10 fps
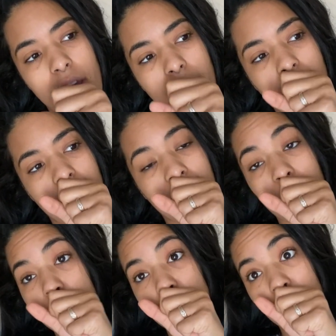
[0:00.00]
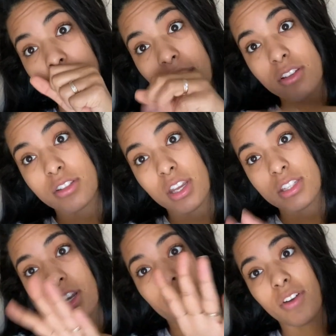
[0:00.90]
And I ran downstairs
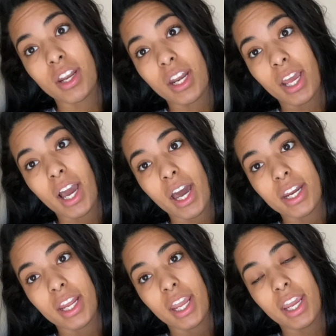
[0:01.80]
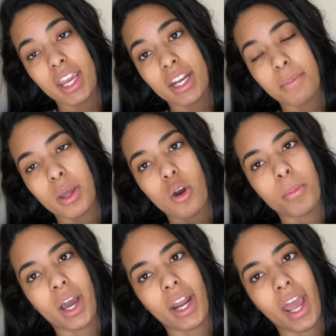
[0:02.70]
and I ran and I got it. And I'm like, oh my
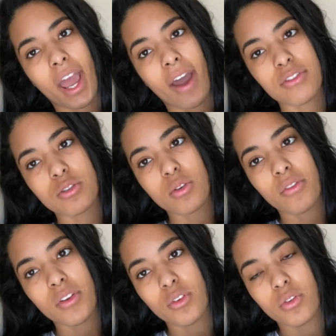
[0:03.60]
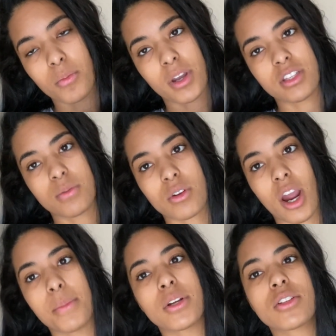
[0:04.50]
god, I have to do a review for my
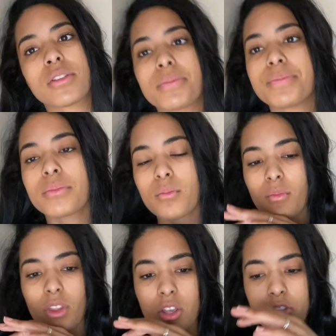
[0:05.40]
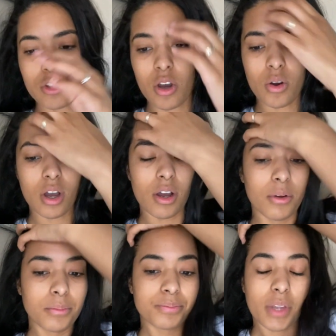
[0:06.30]
subscribers. So
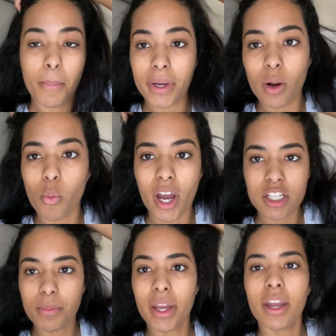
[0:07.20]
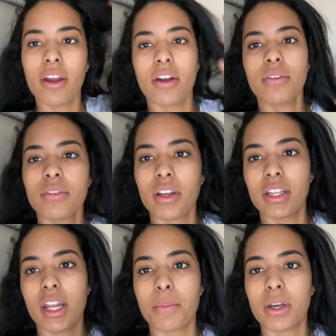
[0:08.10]
I'm gonna wash my hair
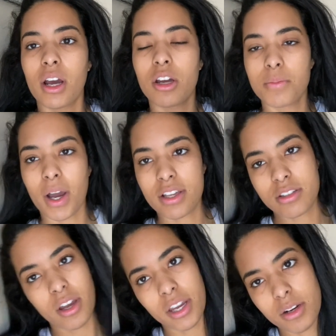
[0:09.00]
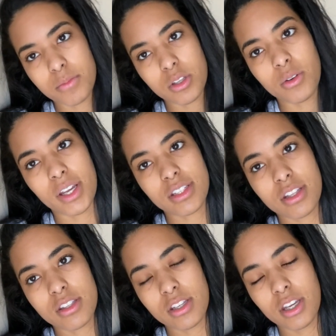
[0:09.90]
and I'm gonna unbox that item so you guys
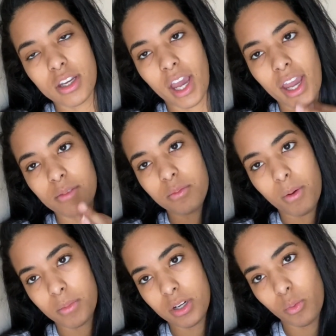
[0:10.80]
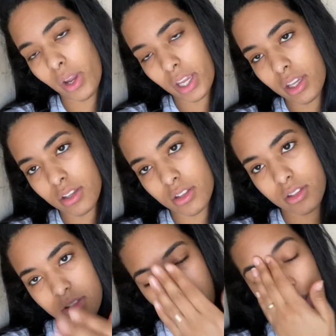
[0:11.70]
can see it. I opened
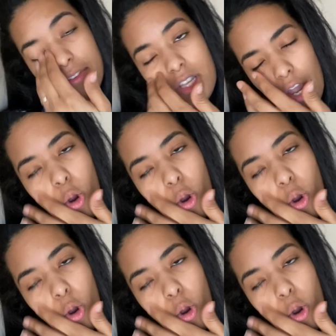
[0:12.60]
the